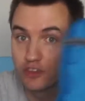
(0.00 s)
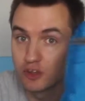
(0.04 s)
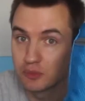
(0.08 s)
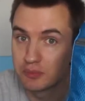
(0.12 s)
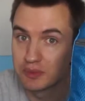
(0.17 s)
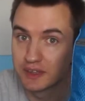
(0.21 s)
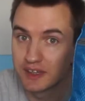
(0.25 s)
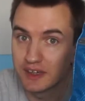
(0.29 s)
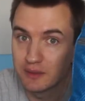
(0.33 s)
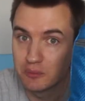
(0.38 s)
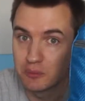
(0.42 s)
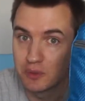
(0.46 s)
to
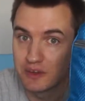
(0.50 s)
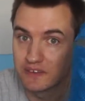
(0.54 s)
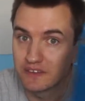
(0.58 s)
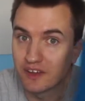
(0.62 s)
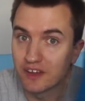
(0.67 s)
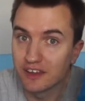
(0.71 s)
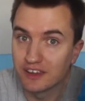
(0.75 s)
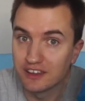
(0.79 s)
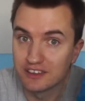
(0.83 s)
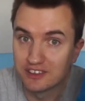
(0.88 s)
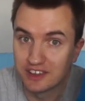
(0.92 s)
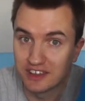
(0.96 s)
begin with, I
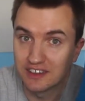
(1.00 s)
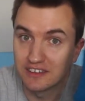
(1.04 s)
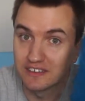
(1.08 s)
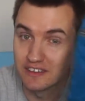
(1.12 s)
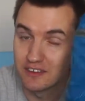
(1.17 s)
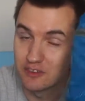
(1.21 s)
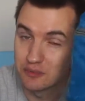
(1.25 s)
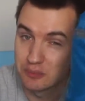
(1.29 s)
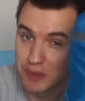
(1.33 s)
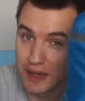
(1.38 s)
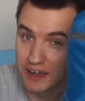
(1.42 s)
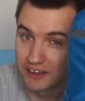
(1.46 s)
can tell you
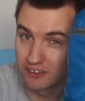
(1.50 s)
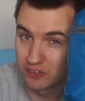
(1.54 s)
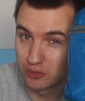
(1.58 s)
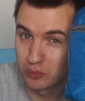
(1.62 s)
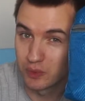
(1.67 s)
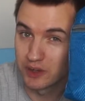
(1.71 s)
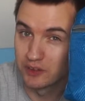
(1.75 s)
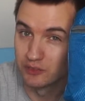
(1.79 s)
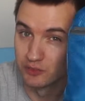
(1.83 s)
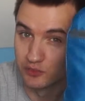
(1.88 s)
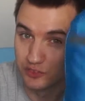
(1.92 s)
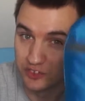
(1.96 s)
this packs away
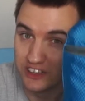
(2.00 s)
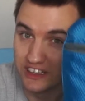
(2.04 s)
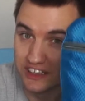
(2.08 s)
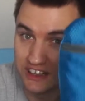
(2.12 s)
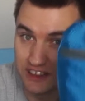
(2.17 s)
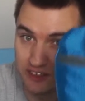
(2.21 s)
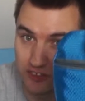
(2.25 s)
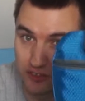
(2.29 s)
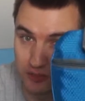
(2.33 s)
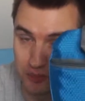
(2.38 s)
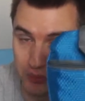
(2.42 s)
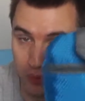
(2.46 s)

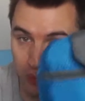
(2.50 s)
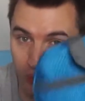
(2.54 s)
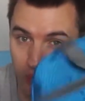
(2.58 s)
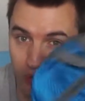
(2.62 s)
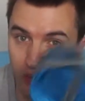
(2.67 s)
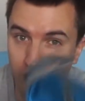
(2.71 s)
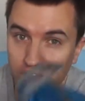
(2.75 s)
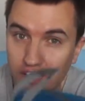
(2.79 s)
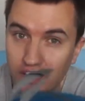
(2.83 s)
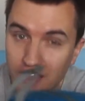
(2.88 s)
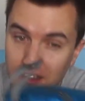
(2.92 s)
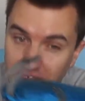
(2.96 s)
really small.
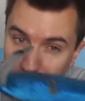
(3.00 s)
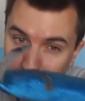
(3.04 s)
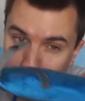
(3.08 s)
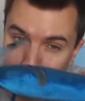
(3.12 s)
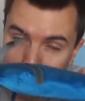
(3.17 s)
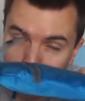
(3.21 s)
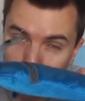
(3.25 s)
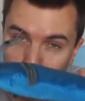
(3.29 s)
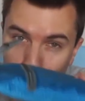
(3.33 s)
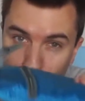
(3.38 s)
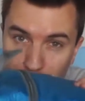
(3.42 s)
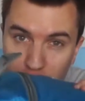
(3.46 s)
It's going to
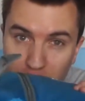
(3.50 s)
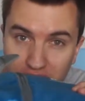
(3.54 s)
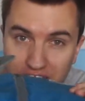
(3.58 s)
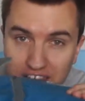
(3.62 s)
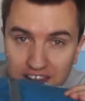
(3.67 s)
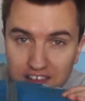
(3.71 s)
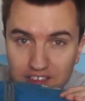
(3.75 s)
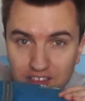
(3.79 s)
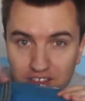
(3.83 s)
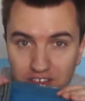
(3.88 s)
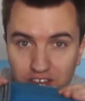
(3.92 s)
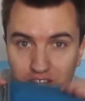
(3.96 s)
be
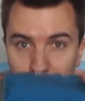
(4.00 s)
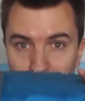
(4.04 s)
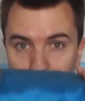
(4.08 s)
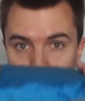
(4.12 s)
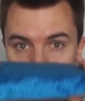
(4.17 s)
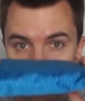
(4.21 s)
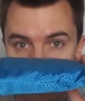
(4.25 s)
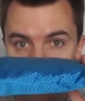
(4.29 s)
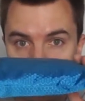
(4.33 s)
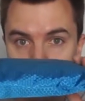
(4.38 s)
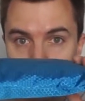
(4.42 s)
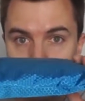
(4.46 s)
great for
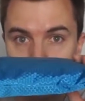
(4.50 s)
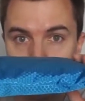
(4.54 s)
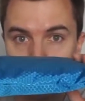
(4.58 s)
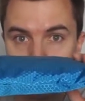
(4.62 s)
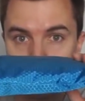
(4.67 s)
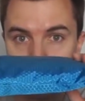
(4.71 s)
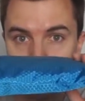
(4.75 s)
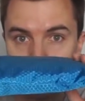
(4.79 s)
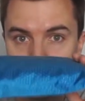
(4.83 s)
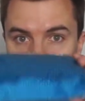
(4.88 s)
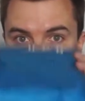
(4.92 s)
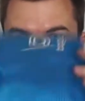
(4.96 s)
taking
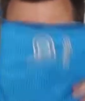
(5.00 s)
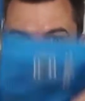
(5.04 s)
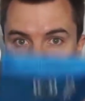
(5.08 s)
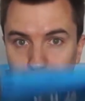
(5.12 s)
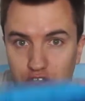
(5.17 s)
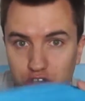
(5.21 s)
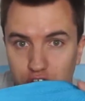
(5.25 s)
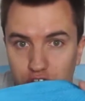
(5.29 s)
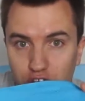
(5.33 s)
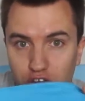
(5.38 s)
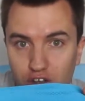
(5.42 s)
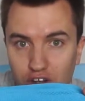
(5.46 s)
away in your luggage
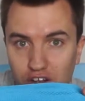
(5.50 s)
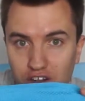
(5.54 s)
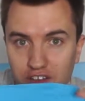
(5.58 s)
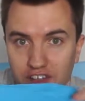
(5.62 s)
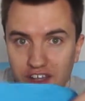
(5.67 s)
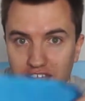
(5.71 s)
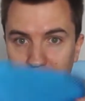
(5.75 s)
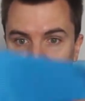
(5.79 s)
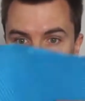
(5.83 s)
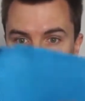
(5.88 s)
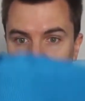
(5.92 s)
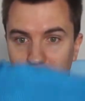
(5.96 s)
on
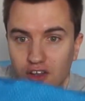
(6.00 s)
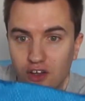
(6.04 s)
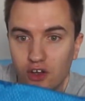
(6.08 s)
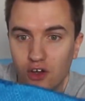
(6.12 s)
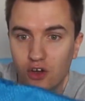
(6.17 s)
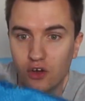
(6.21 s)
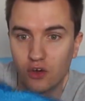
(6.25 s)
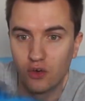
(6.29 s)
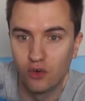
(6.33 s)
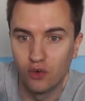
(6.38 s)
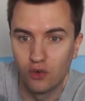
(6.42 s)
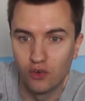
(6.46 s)
holiday
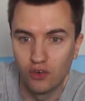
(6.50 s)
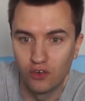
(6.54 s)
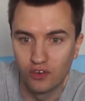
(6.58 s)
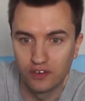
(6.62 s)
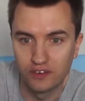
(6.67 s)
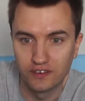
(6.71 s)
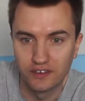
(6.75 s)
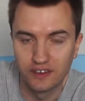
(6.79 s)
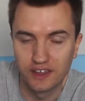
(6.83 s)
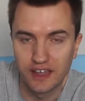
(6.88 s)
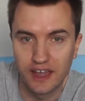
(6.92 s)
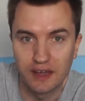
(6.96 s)
or
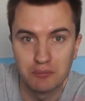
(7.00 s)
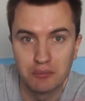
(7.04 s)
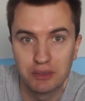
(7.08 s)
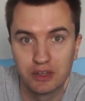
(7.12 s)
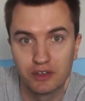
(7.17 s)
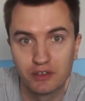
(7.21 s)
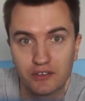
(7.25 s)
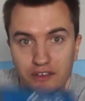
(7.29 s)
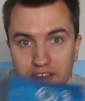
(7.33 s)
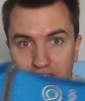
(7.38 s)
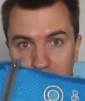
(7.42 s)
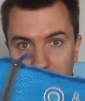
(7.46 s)
camping
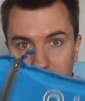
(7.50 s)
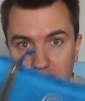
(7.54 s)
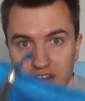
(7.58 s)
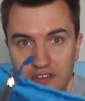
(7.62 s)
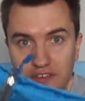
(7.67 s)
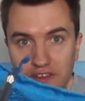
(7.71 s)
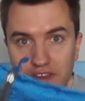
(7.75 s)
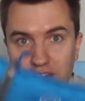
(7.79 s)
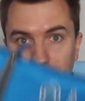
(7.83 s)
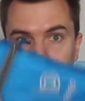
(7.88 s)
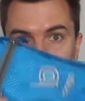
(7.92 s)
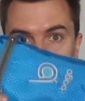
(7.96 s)
or that kind of
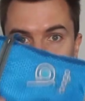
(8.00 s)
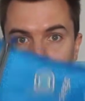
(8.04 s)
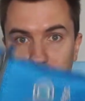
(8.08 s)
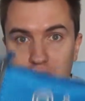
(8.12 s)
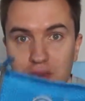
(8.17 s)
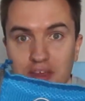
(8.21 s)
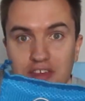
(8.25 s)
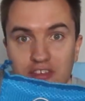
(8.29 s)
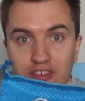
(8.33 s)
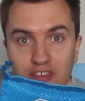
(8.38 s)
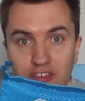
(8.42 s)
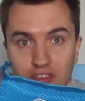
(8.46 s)
thing where
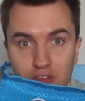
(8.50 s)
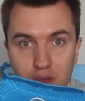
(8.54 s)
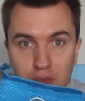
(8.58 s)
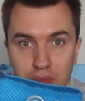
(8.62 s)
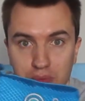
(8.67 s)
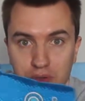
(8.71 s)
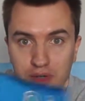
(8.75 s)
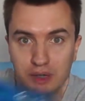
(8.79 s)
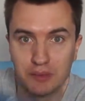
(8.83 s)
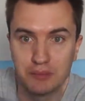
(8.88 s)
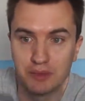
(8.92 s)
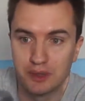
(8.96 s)
space is at a
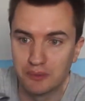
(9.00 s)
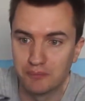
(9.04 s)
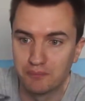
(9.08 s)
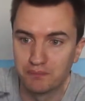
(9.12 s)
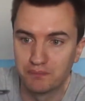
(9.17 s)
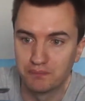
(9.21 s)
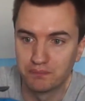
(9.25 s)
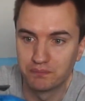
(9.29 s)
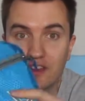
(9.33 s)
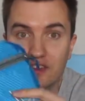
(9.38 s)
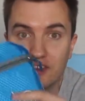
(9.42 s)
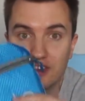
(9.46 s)
premium.
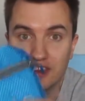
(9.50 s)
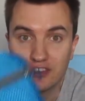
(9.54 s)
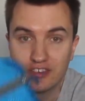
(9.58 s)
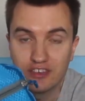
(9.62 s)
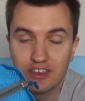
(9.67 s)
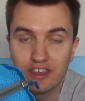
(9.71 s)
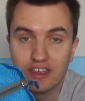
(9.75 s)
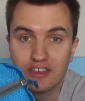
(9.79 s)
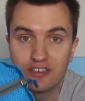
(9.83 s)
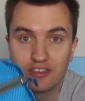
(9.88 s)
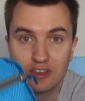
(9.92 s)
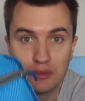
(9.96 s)
This
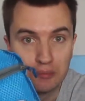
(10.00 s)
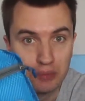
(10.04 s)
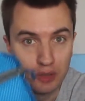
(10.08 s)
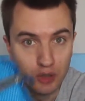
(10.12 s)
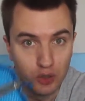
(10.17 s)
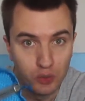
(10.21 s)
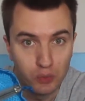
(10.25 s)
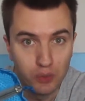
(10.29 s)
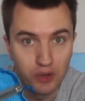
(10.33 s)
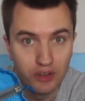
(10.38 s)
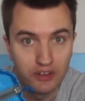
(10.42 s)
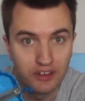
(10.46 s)
is the blue
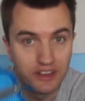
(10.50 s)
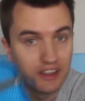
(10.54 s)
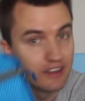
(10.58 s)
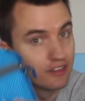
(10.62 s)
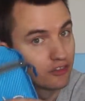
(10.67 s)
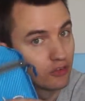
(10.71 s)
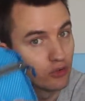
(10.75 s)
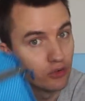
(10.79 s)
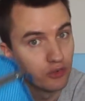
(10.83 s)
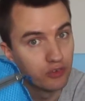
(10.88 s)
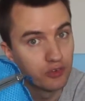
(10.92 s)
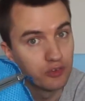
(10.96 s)
one. It's
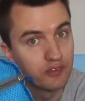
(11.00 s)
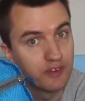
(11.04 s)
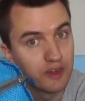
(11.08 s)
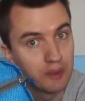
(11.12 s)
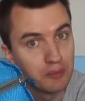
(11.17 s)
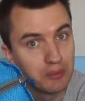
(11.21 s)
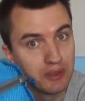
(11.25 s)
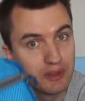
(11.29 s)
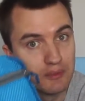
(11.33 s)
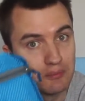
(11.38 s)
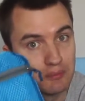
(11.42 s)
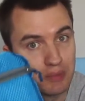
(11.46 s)
also
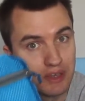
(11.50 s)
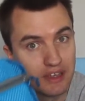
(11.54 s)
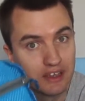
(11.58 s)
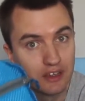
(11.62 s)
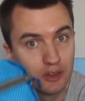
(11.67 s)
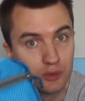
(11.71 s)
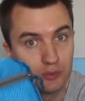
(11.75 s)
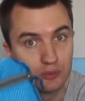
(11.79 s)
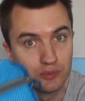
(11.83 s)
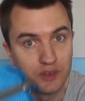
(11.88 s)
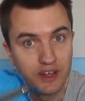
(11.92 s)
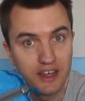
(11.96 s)
available in pink
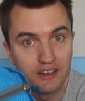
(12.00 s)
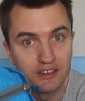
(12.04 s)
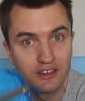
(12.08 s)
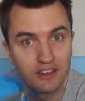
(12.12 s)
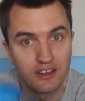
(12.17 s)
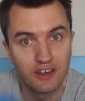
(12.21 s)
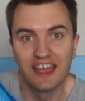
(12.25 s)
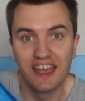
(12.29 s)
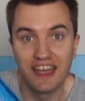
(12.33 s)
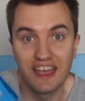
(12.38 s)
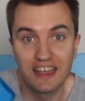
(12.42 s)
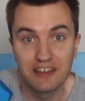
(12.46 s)
and red.
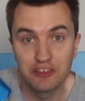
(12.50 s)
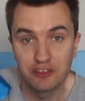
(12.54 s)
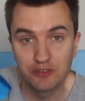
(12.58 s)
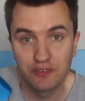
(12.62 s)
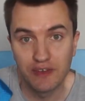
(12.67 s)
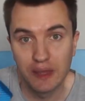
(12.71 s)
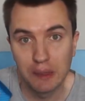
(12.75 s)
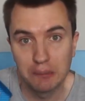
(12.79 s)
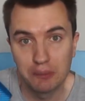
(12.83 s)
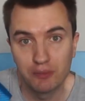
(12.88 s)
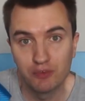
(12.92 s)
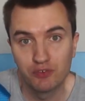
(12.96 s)
It's
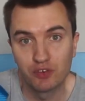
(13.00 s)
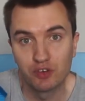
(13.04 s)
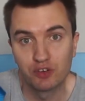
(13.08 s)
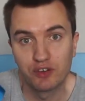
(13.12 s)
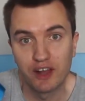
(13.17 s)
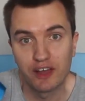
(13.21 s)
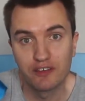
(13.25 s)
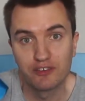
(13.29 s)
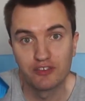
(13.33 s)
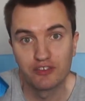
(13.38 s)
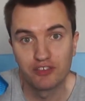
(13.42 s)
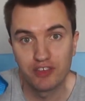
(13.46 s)
available for
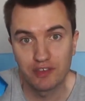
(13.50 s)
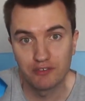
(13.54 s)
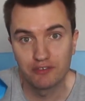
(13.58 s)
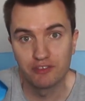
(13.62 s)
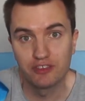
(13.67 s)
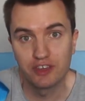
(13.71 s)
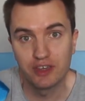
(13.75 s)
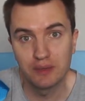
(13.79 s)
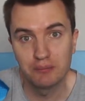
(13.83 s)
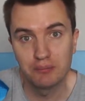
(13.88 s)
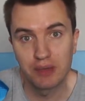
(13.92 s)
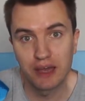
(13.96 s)
around
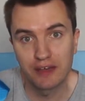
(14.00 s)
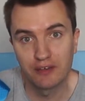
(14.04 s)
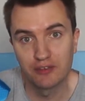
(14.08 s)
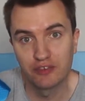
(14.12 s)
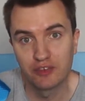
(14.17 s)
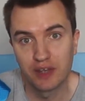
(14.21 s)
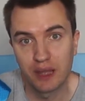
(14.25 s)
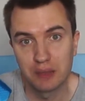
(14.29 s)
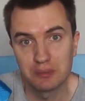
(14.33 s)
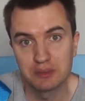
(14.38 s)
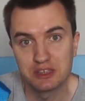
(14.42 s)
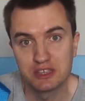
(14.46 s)
£17 on
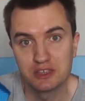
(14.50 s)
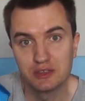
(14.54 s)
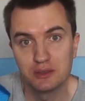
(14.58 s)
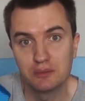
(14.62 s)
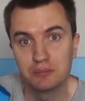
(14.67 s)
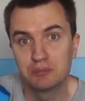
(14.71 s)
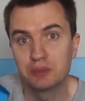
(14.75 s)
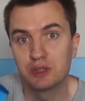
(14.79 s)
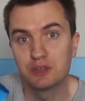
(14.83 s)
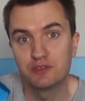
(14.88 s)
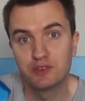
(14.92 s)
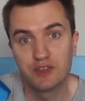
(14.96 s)
Amazon,
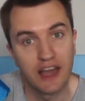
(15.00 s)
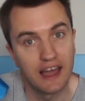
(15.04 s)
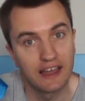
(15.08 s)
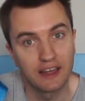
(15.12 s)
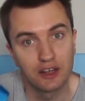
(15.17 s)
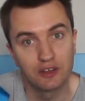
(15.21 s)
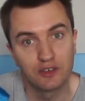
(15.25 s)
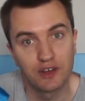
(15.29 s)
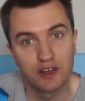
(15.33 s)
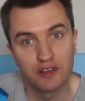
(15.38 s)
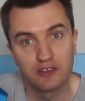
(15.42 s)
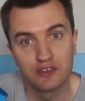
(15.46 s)
but if you hang
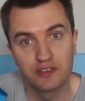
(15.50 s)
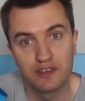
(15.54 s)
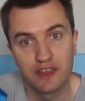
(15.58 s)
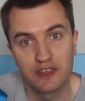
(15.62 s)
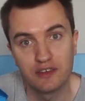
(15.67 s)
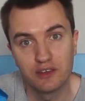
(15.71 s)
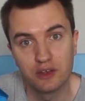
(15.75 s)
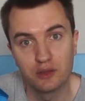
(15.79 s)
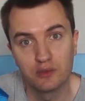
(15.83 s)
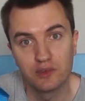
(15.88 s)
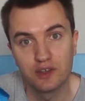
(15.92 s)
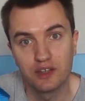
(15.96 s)
around to the end
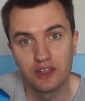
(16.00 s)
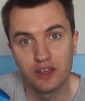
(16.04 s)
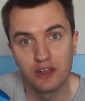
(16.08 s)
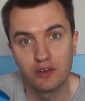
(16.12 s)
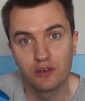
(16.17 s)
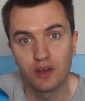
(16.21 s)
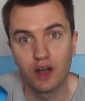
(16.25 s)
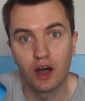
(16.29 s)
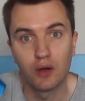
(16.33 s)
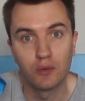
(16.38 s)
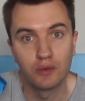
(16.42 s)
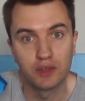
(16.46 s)
of the video,
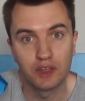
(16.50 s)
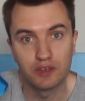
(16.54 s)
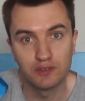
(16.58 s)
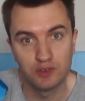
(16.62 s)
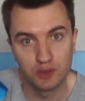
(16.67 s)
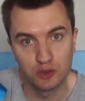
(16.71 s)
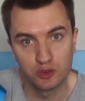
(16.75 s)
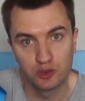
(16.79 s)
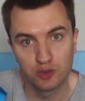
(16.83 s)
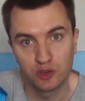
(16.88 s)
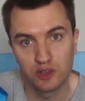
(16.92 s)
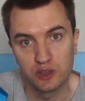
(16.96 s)
I'll give you a
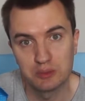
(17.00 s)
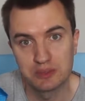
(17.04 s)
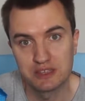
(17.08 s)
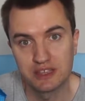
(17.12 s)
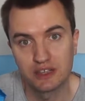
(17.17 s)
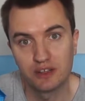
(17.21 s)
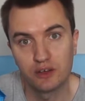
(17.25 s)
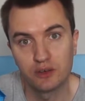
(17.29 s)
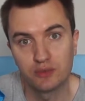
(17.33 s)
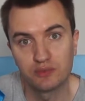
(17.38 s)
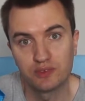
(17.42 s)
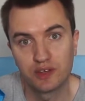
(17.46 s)
20%
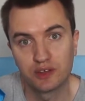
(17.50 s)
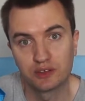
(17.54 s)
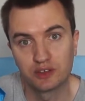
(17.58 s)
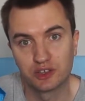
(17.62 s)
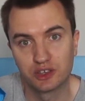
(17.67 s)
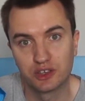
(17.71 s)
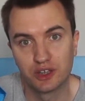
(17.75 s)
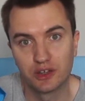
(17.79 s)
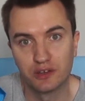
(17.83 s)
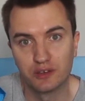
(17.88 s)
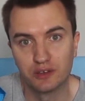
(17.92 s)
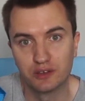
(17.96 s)
off voucher
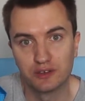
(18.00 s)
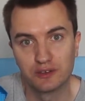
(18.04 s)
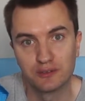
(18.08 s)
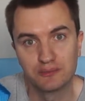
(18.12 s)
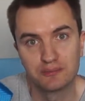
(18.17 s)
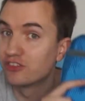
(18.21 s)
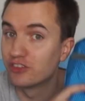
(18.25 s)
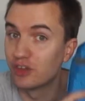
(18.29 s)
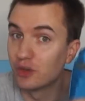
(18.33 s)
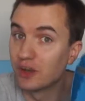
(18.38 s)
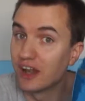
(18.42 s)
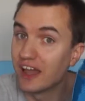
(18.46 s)
code.
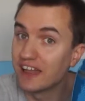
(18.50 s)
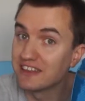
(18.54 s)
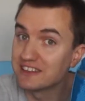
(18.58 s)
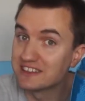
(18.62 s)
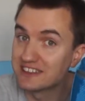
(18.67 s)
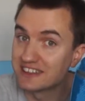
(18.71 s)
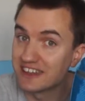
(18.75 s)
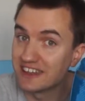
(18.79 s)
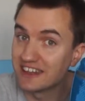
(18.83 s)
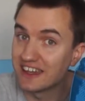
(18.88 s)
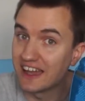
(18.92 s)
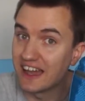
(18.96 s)
So let's
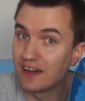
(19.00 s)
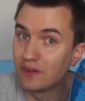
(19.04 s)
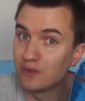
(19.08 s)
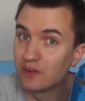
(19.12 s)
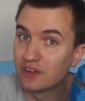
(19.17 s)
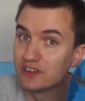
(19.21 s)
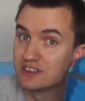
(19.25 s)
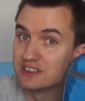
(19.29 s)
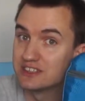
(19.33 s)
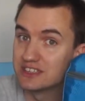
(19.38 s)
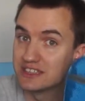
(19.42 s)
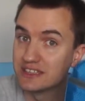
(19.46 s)
get it out
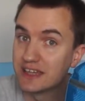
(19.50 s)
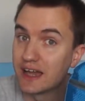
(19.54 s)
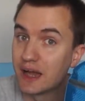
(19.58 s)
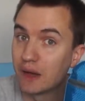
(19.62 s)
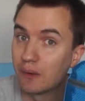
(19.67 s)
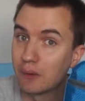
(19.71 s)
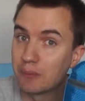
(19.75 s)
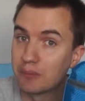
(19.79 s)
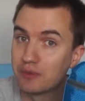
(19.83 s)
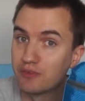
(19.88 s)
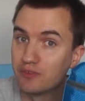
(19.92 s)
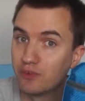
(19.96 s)
and see how
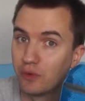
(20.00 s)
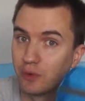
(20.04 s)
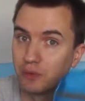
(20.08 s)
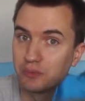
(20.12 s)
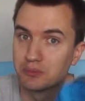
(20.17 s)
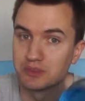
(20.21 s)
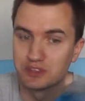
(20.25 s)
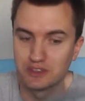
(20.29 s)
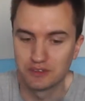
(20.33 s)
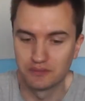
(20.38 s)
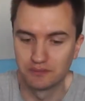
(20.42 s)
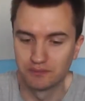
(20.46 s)
it
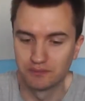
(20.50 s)
performs.